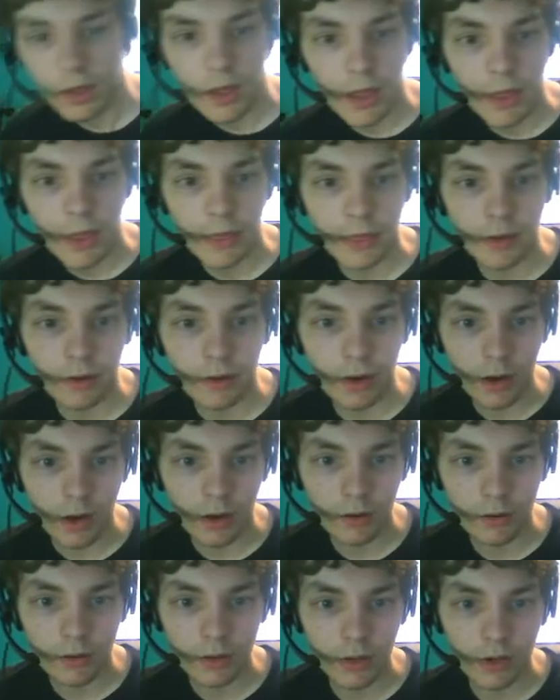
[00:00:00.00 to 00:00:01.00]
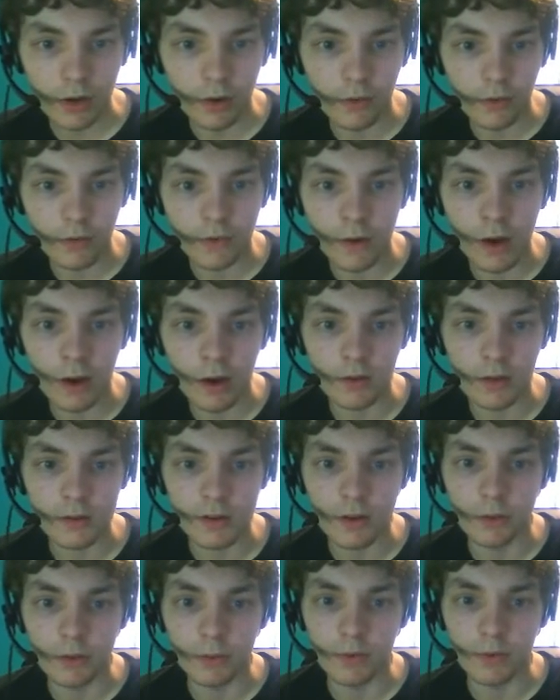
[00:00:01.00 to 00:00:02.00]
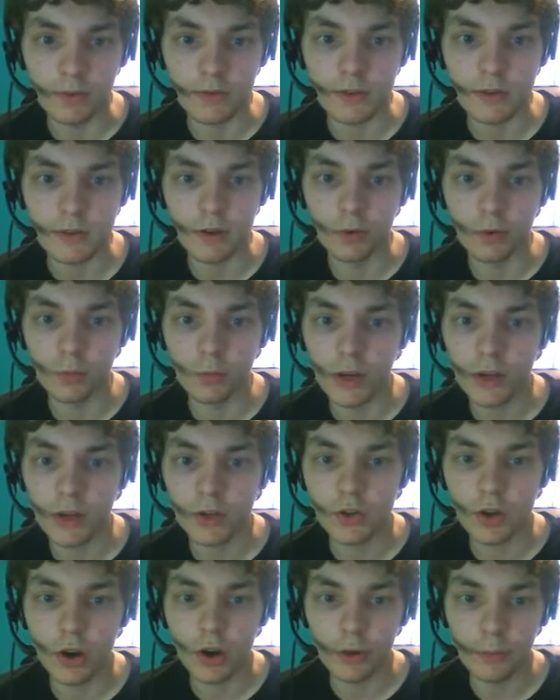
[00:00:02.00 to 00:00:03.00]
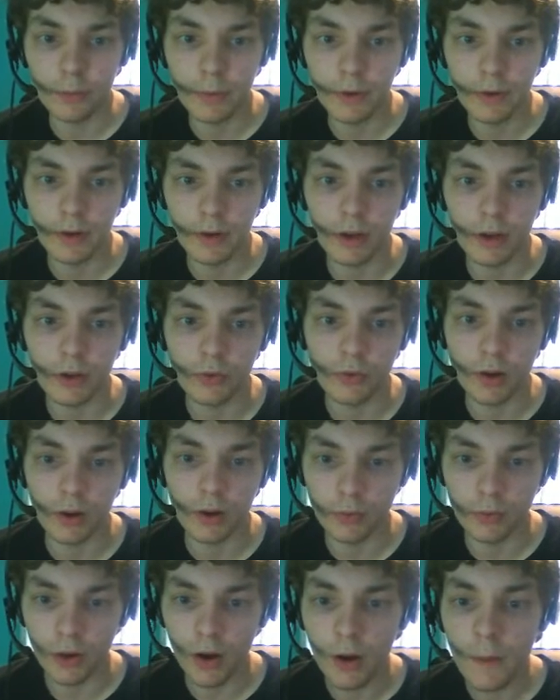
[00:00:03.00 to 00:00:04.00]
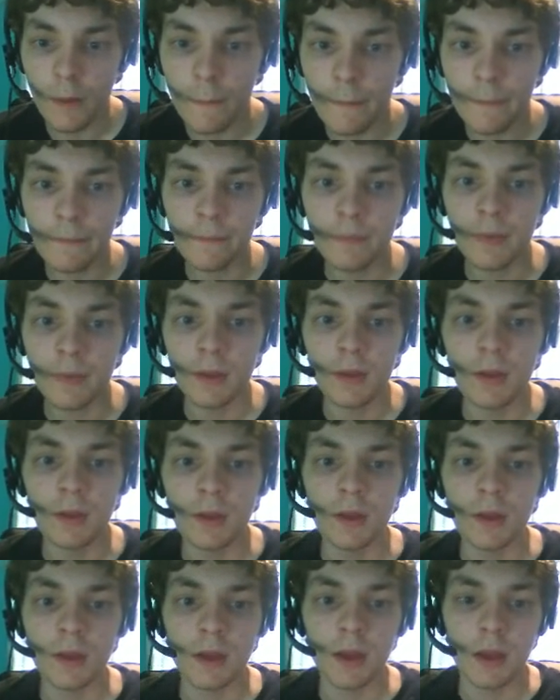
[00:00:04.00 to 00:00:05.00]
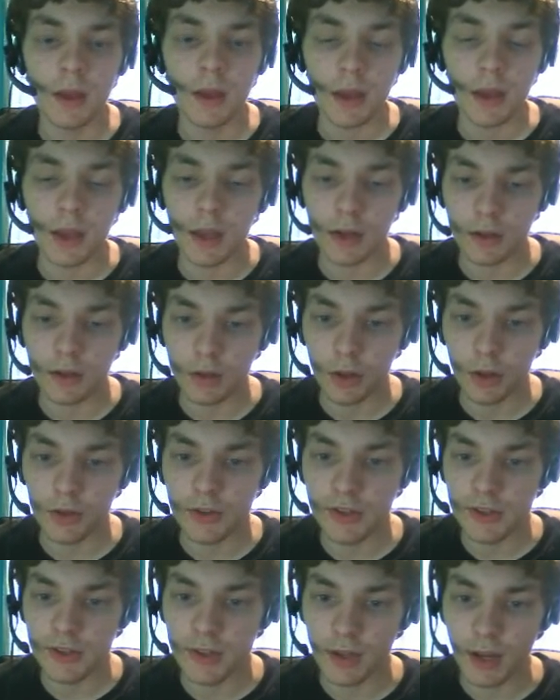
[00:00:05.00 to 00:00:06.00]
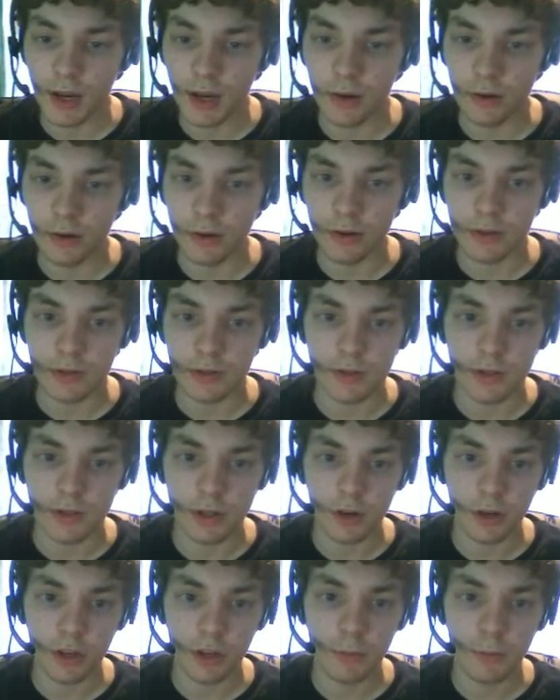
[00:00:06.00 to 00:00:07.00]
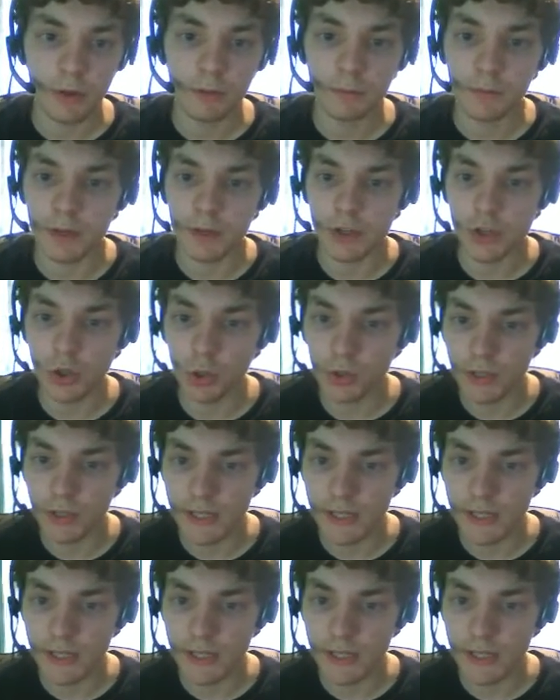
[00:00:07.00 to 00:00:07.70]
there are currently no files open. So when you open a ROM, it closes the current document. Be sure to